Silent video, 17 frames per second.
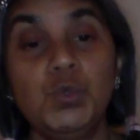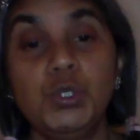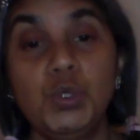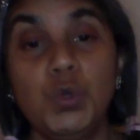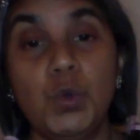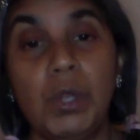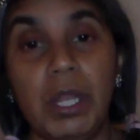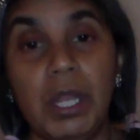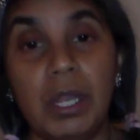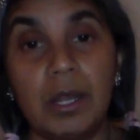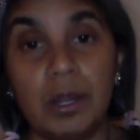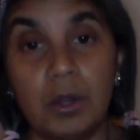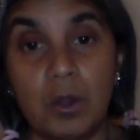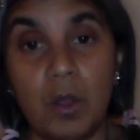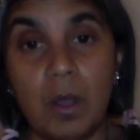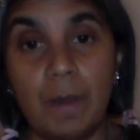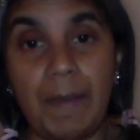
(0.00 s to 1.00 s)
were talking a
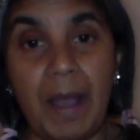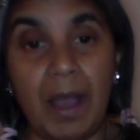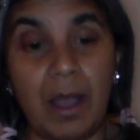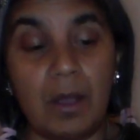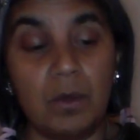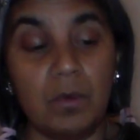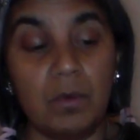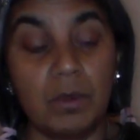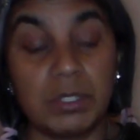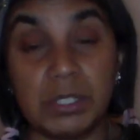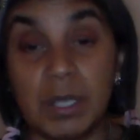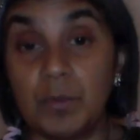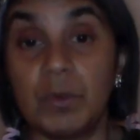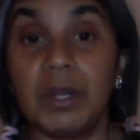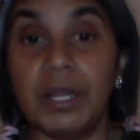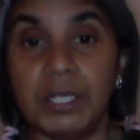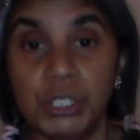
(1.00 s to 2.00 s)
lot about
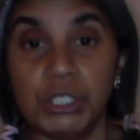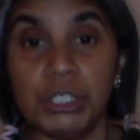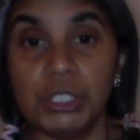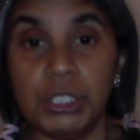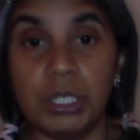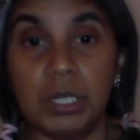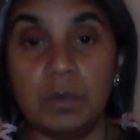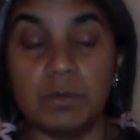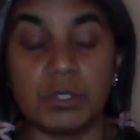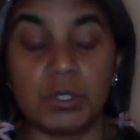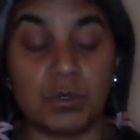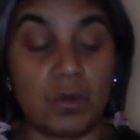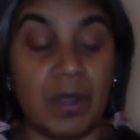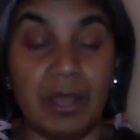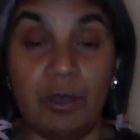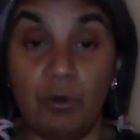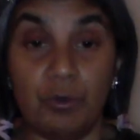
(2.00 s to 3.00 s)
some relationships are
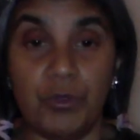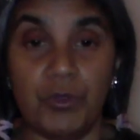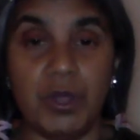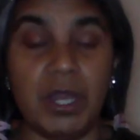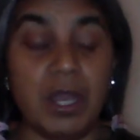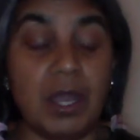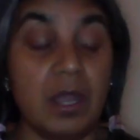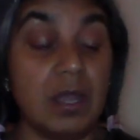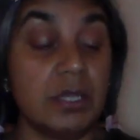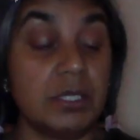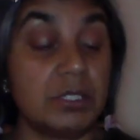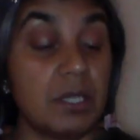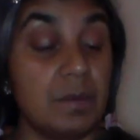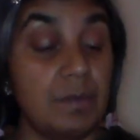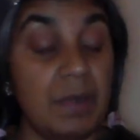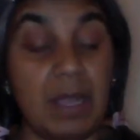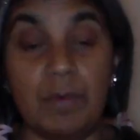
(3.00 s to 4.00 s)
not healthy,
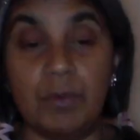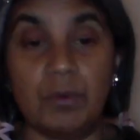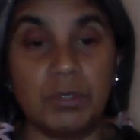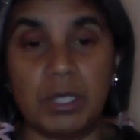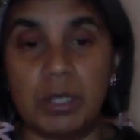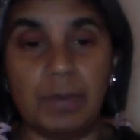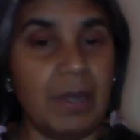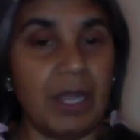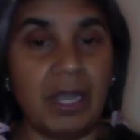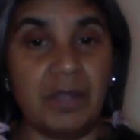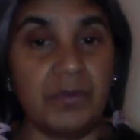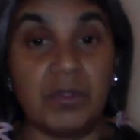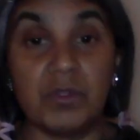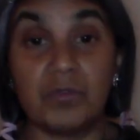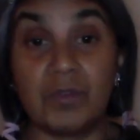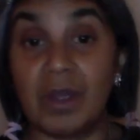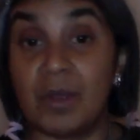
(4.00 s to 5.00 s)
some people don't behave
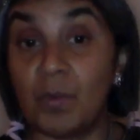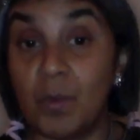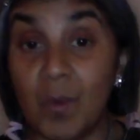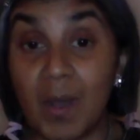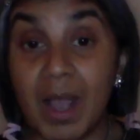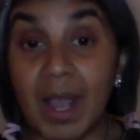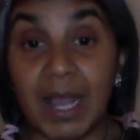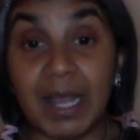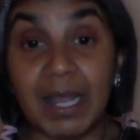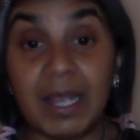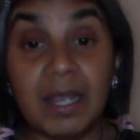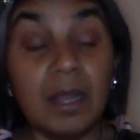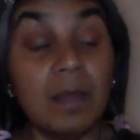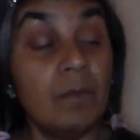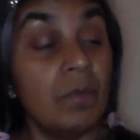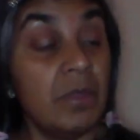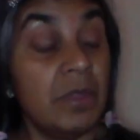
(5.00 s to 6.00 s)
in the right
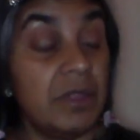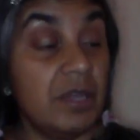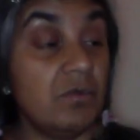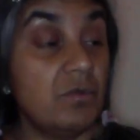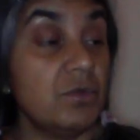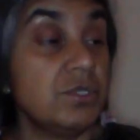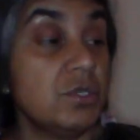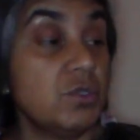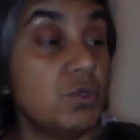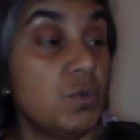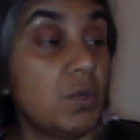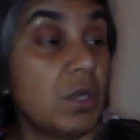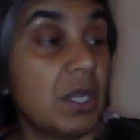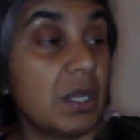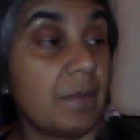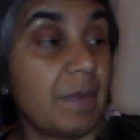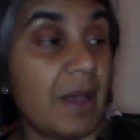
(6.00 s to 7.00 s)
way. They're also
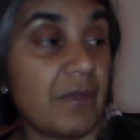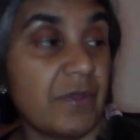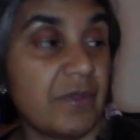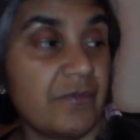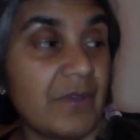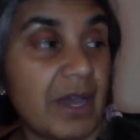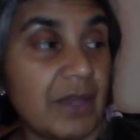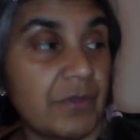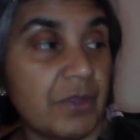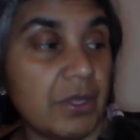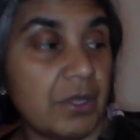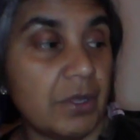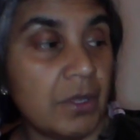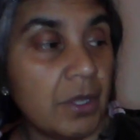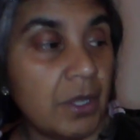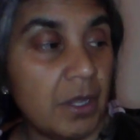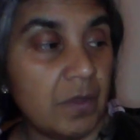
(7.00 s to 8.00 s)
talking about the fact
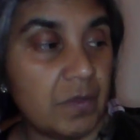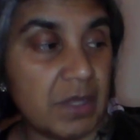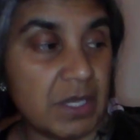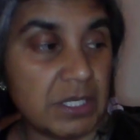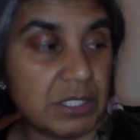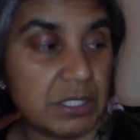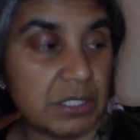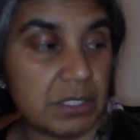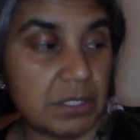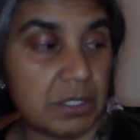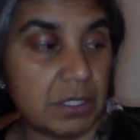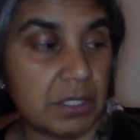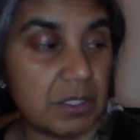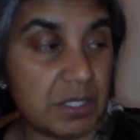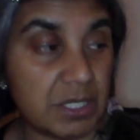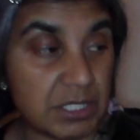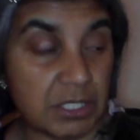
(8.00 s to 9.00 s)
that there's
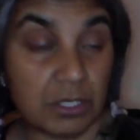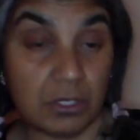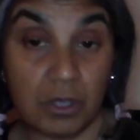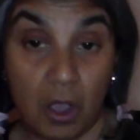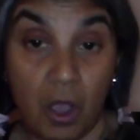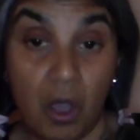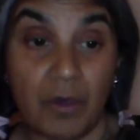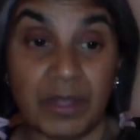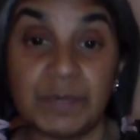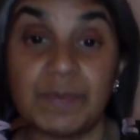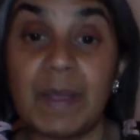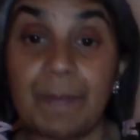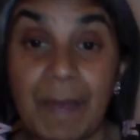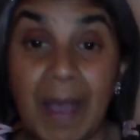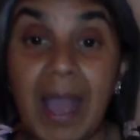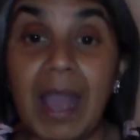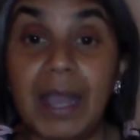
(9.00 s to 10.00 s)

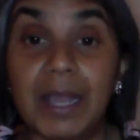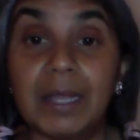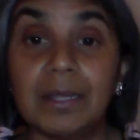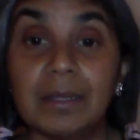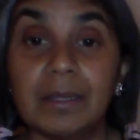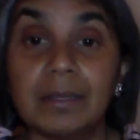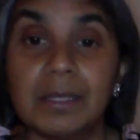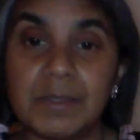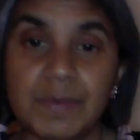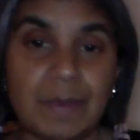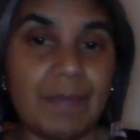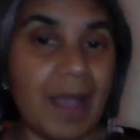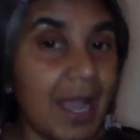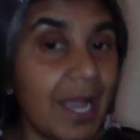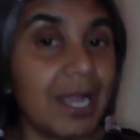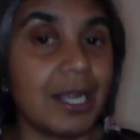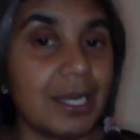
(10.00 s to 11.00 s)
been pain.
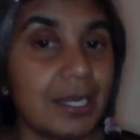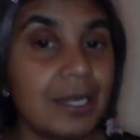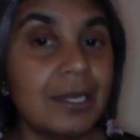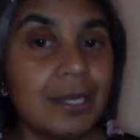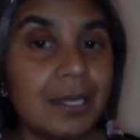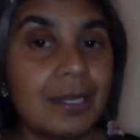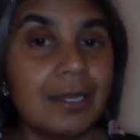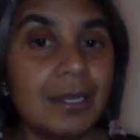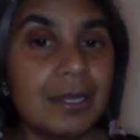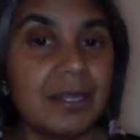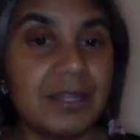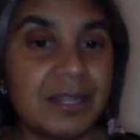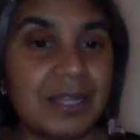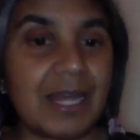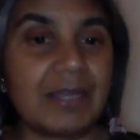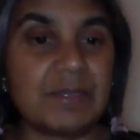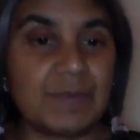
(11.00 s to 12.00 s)

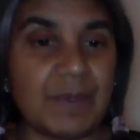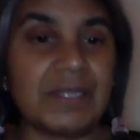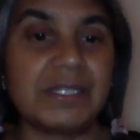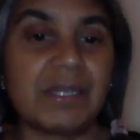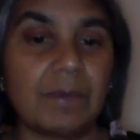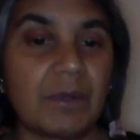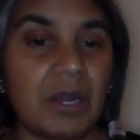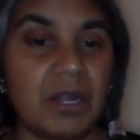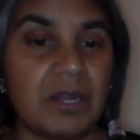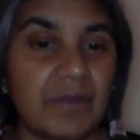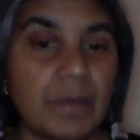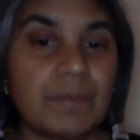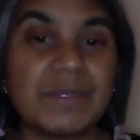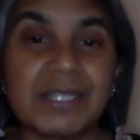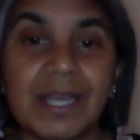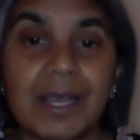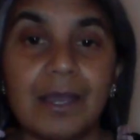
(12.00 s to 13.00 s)
There's been some kind of
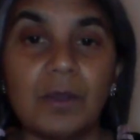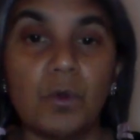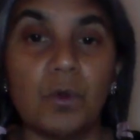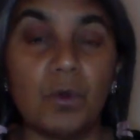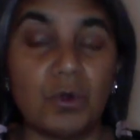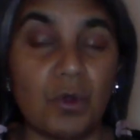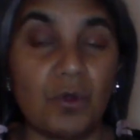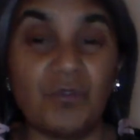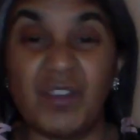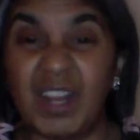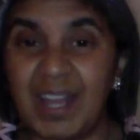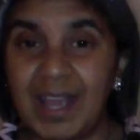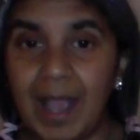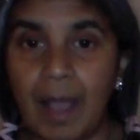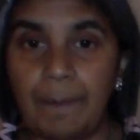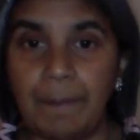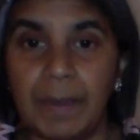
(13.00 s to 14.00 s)
upset or not feeling
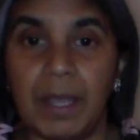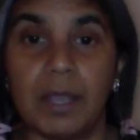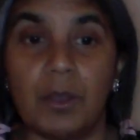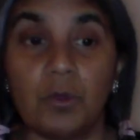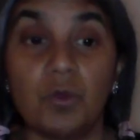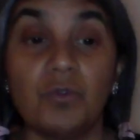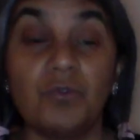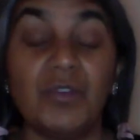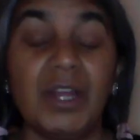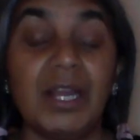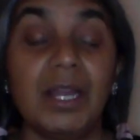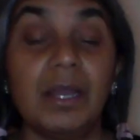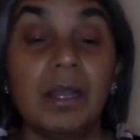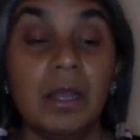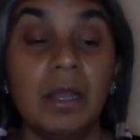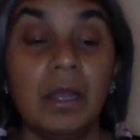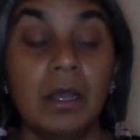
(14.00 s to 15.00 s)
happy or not
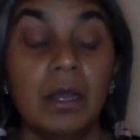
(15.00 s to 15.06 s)
feeling